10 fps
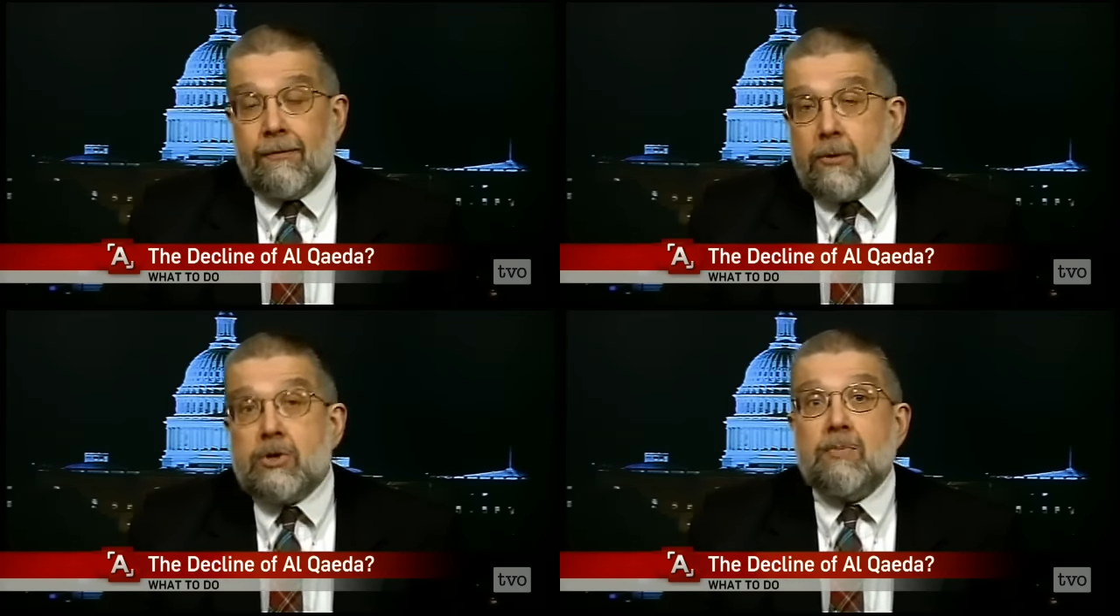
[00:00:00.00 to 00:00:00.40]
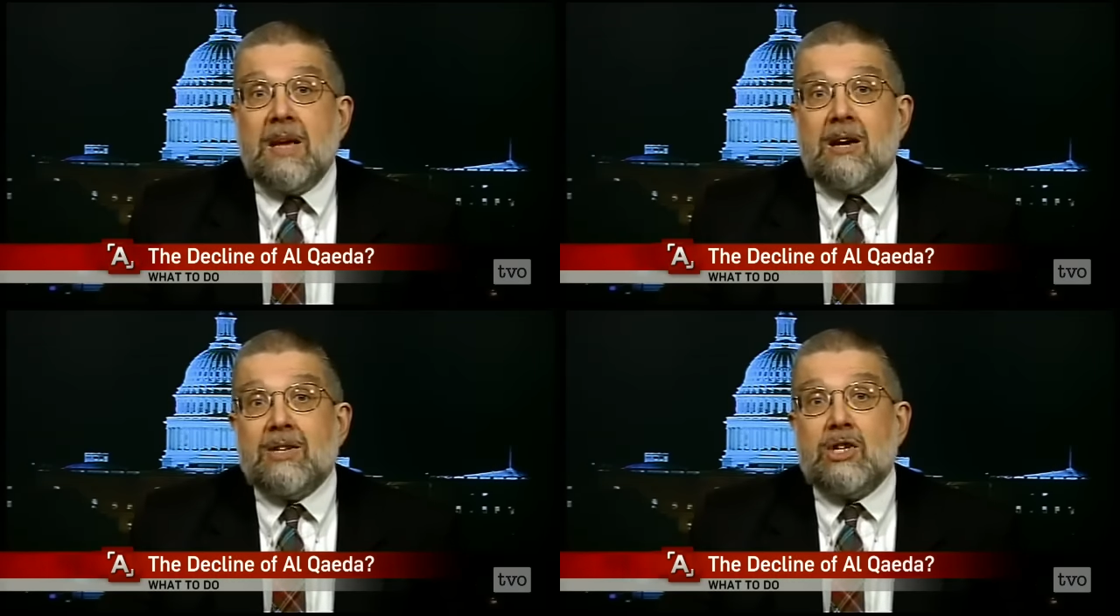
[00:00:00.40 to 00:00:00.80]
First,
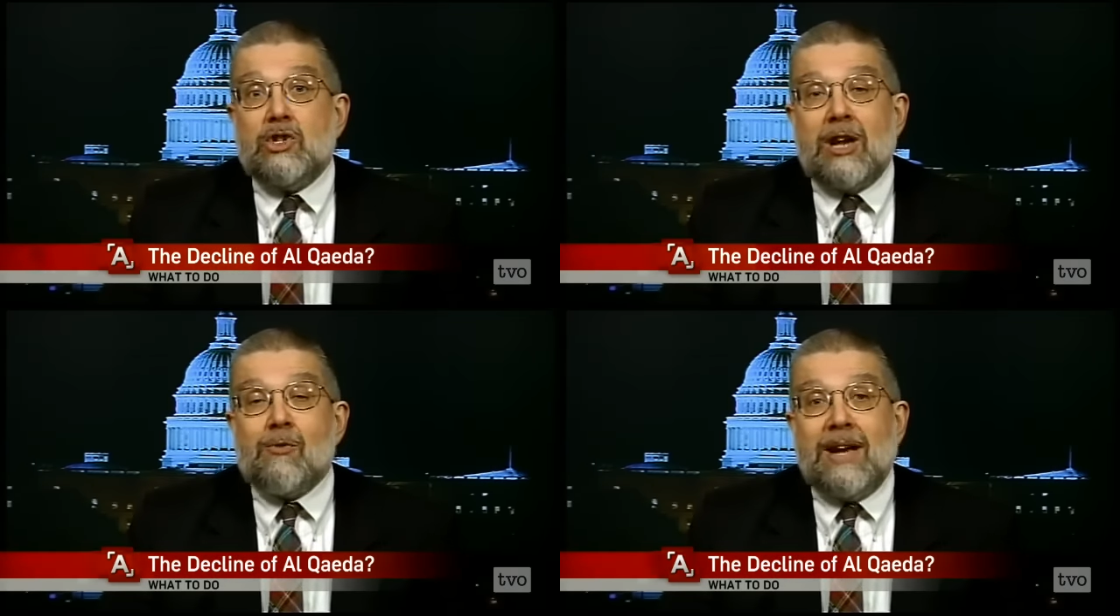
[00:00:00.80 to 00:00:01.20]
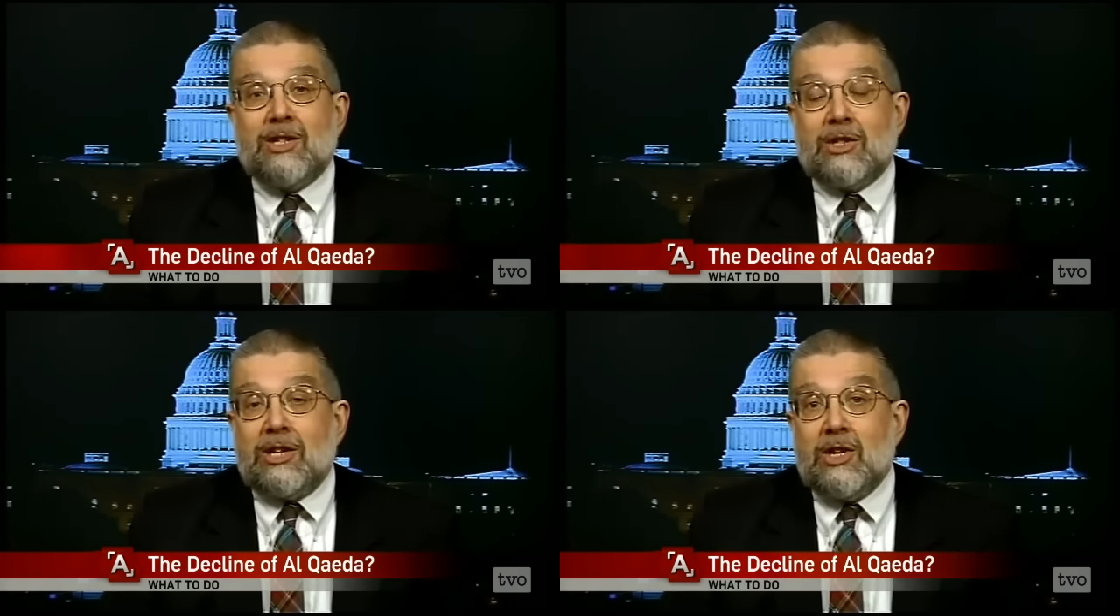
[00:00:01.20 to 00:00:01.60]
because it
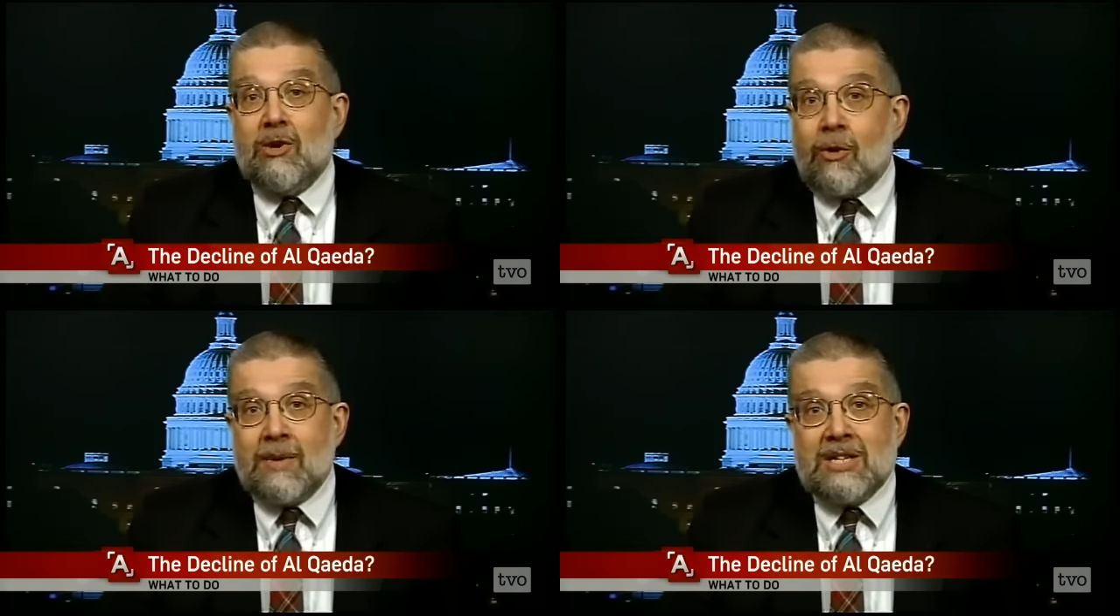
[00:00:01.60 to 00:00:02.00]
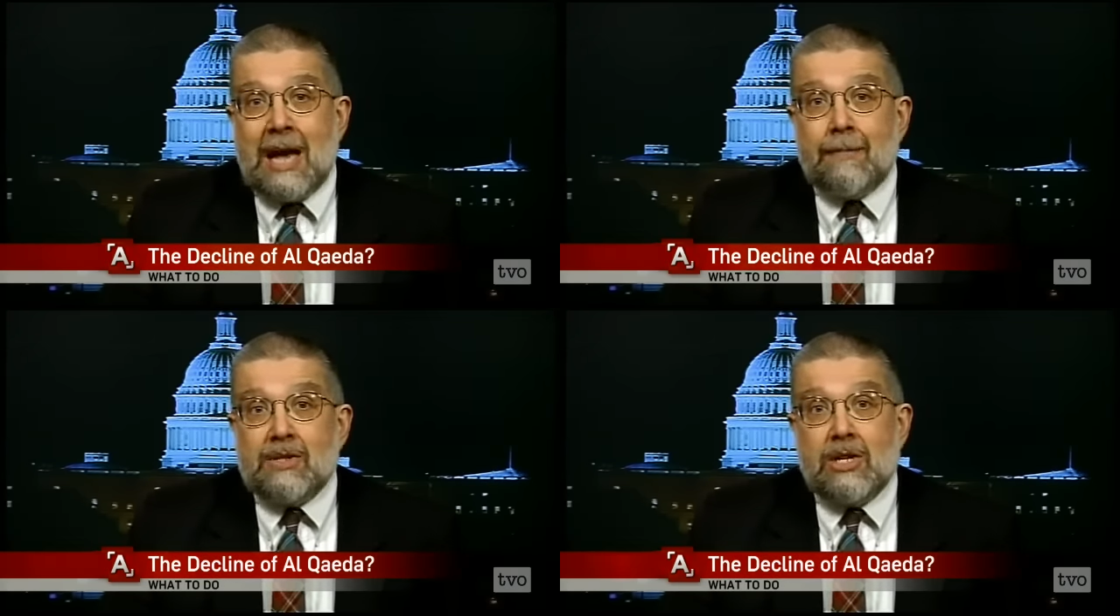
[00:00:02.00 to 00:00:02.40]
generates such enormous
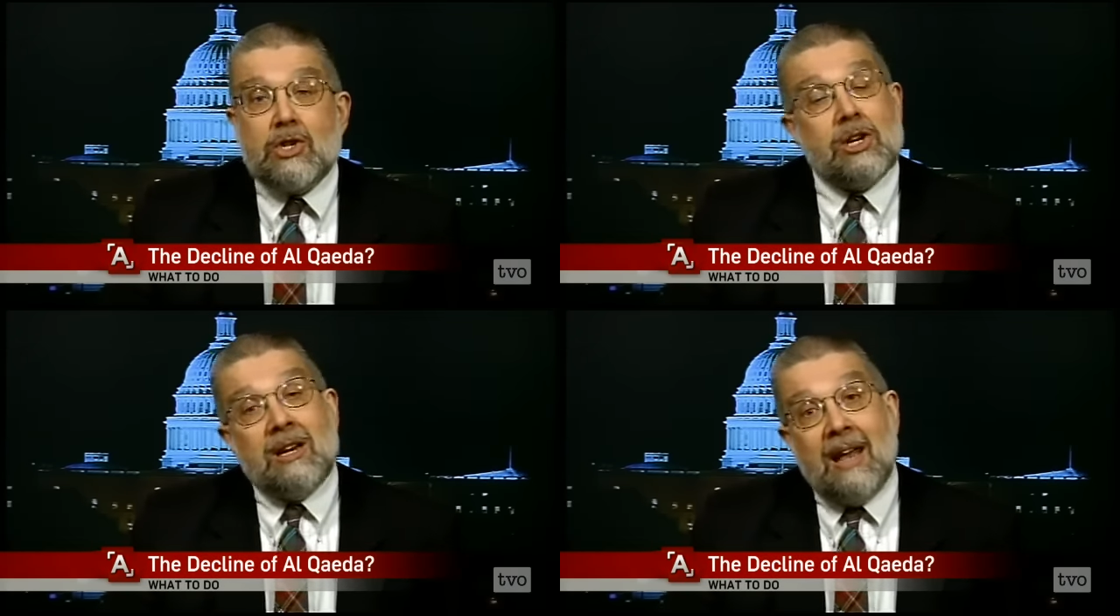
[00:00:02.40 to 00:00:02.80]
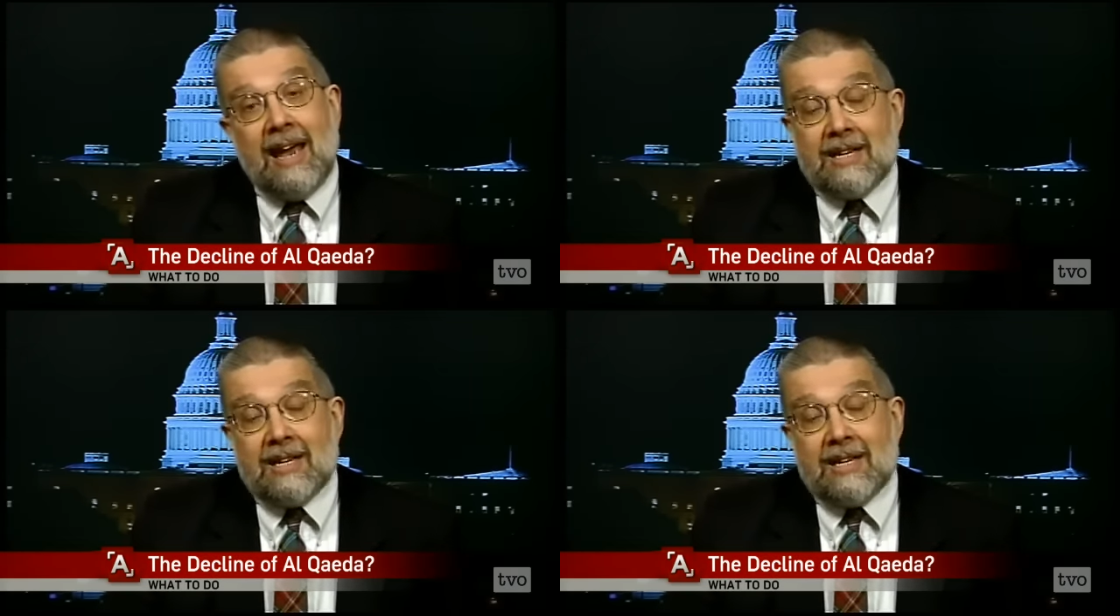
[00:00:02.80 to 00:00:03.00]
opposition,